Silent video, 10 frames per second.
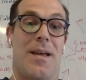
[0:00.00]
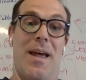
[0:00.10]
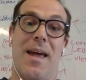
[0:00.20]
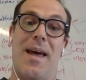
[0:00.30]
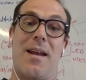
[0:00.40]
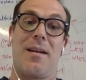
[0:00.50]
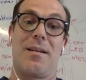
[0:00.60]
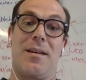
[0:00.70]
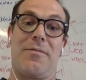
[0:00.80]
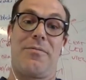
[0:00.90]

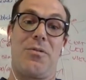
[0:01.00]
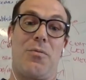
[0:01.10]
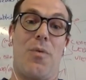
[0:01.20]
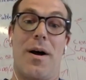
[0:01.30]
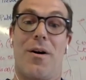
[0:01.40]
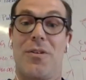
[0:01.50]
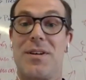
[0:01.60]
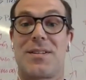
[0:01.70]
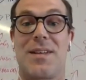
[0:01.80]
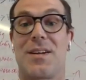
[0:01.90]
And if you want all
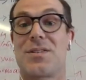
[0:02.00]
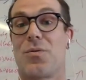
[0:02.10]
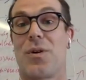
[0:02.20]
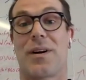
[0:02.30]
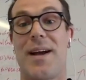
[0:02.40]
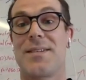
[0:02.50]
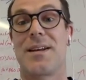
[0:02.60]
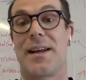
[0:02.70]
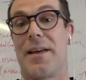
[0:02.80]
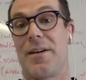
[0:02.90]
these things to work
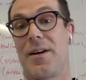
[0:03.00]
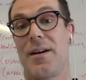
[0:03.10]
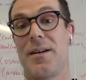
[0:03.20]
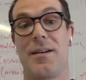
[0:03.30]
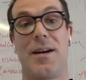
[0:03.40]
nicely together